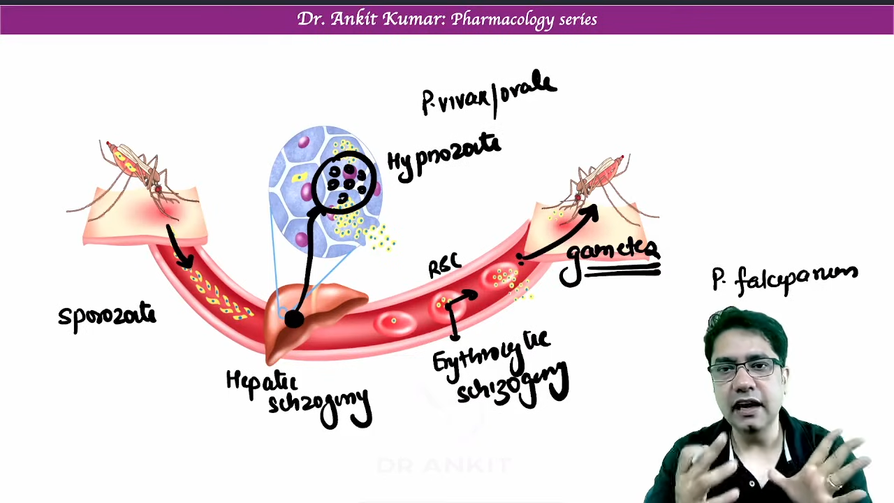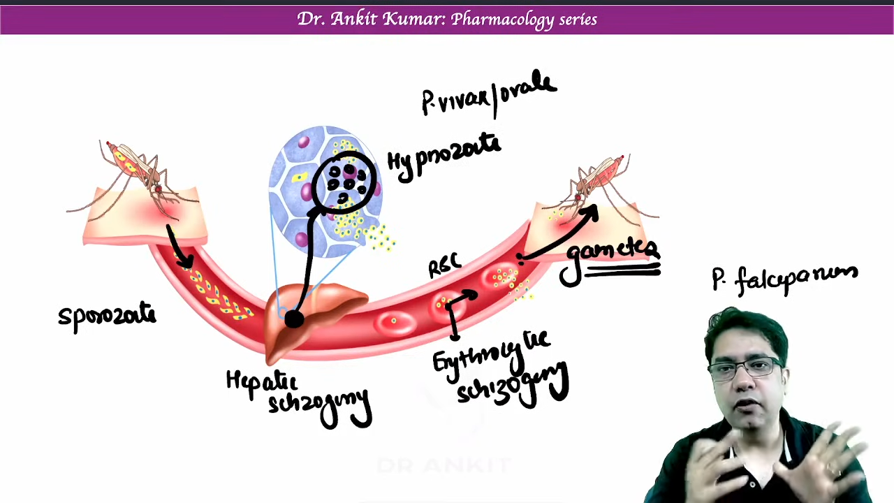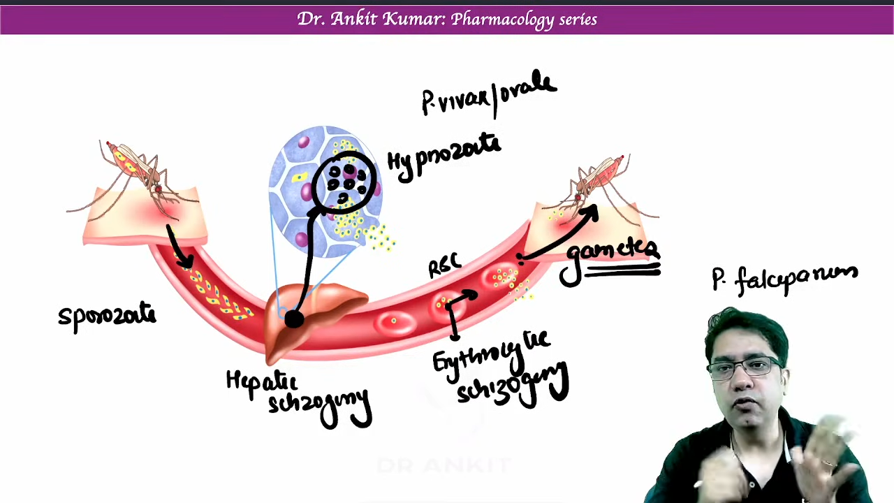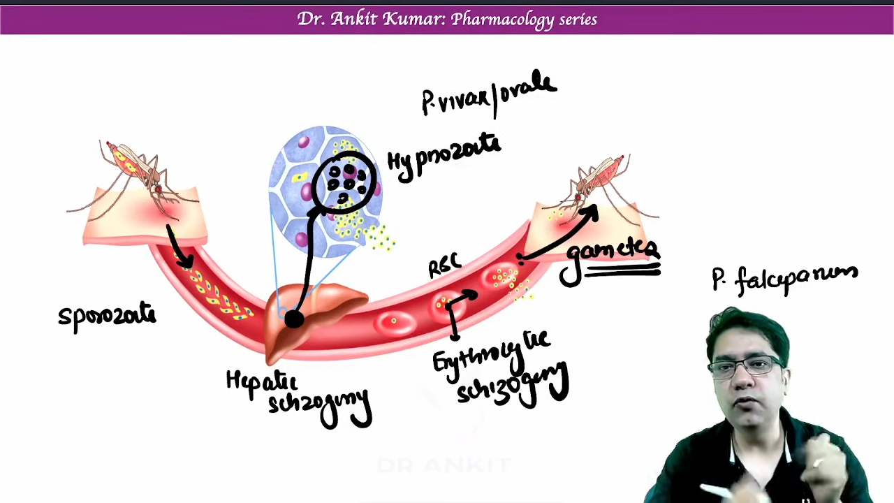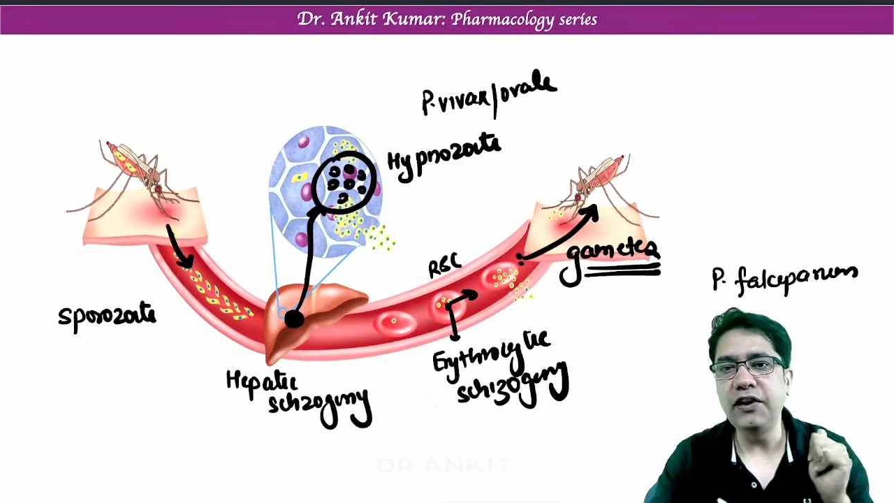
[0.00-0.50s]

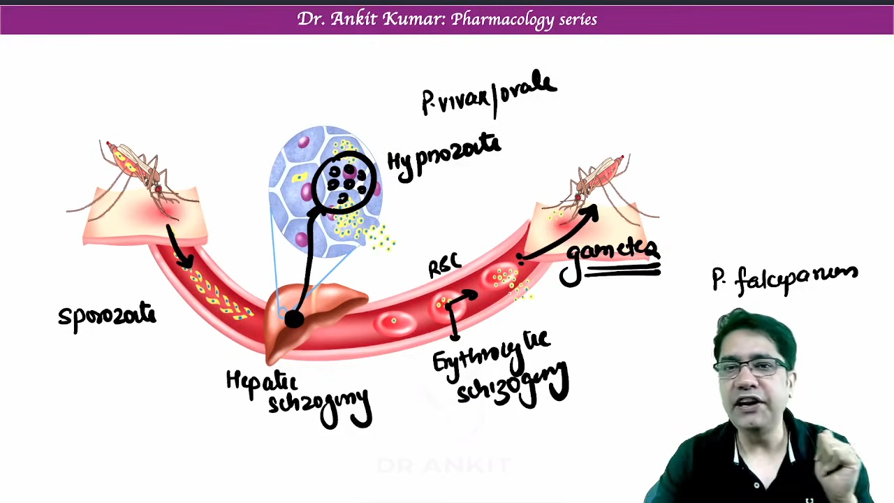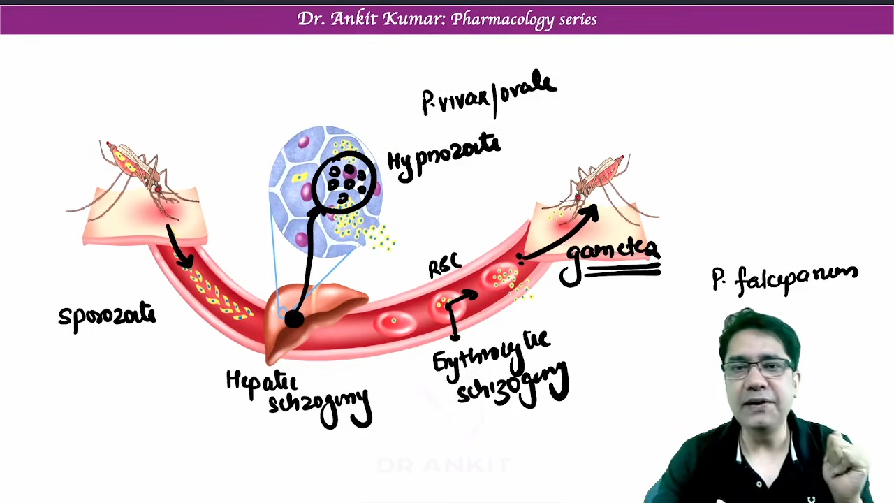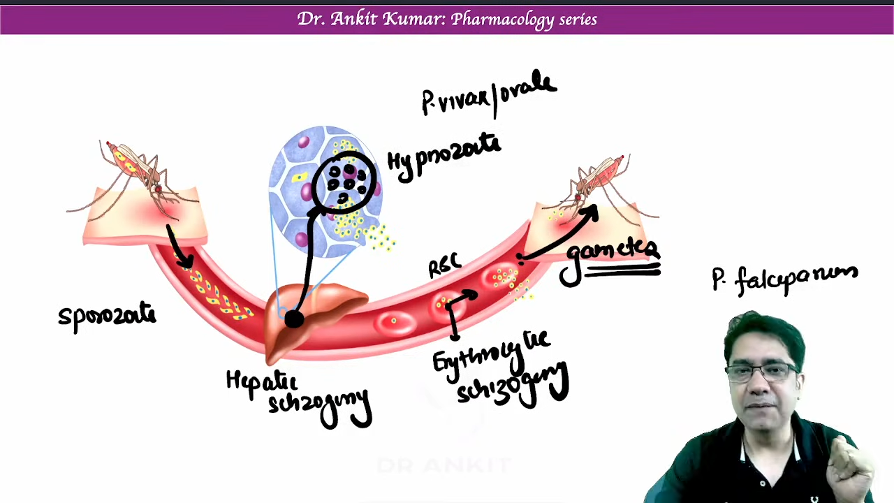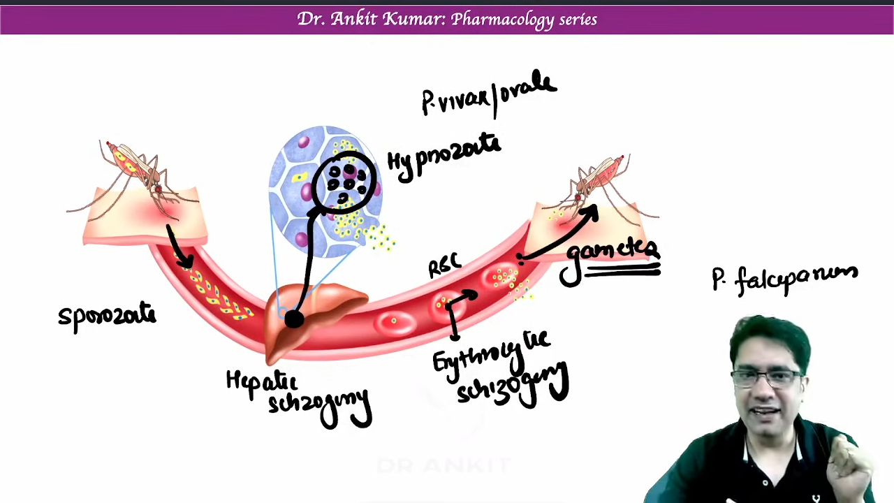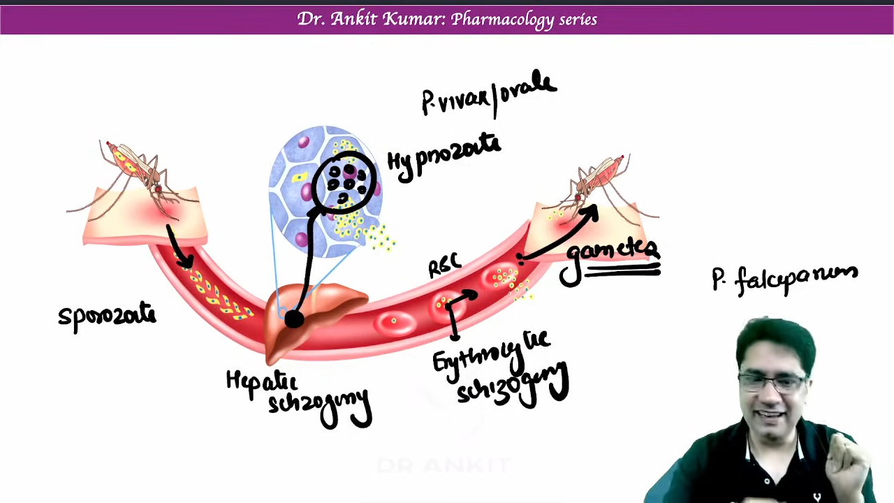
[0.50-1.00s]
how to
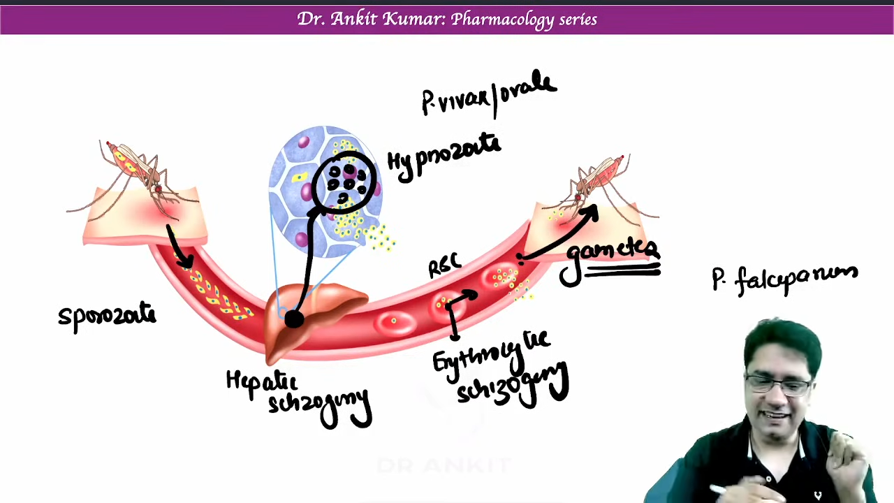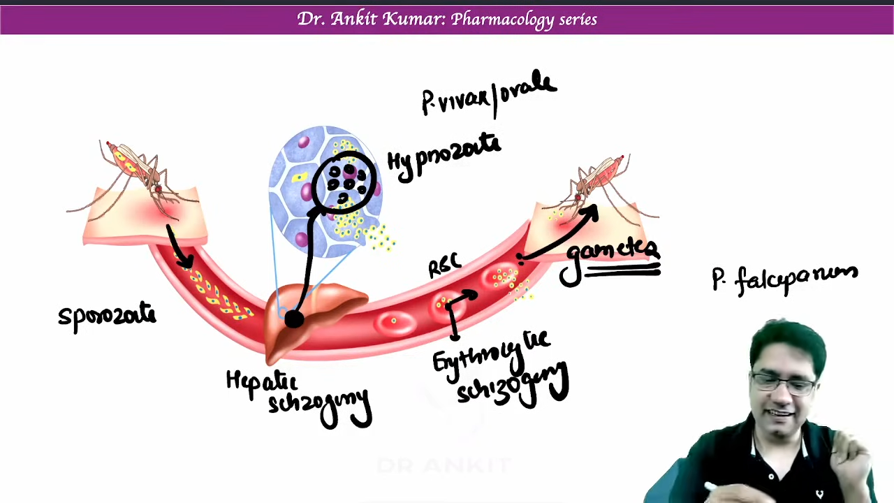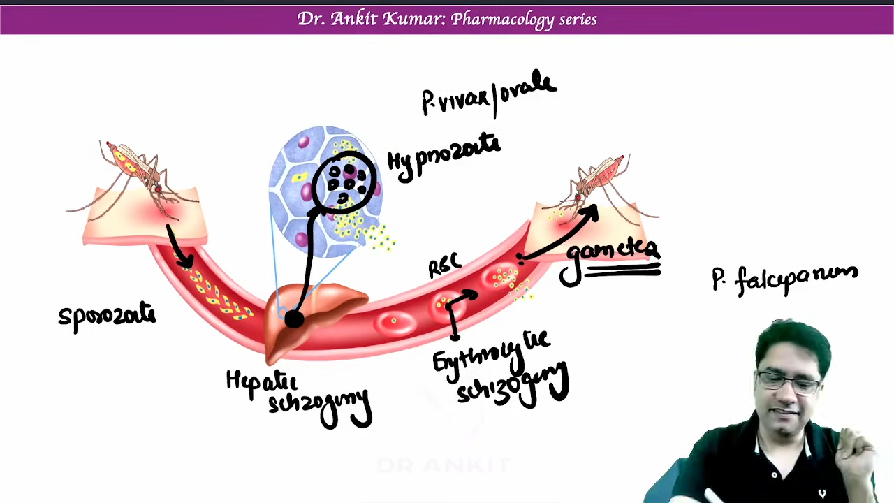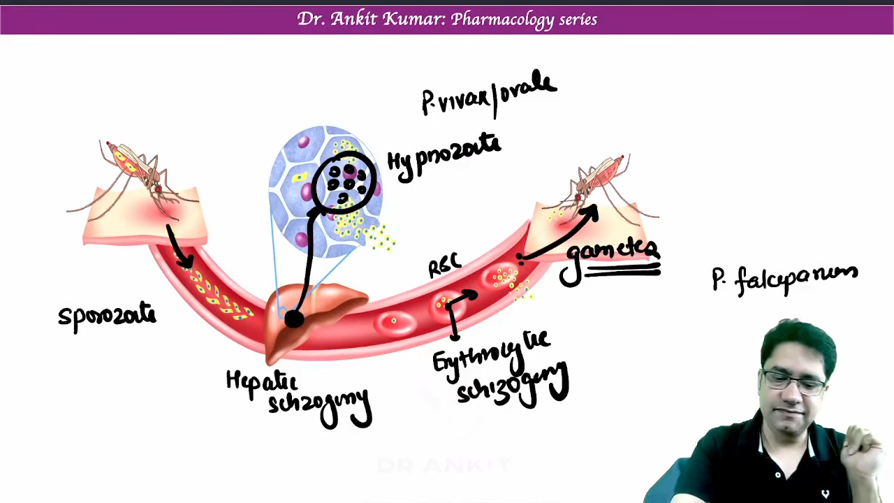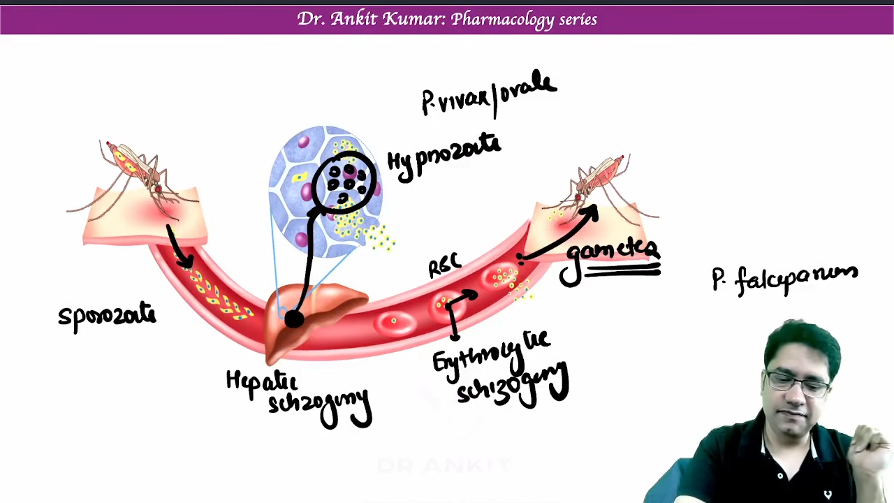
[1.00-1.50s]
treat malaria.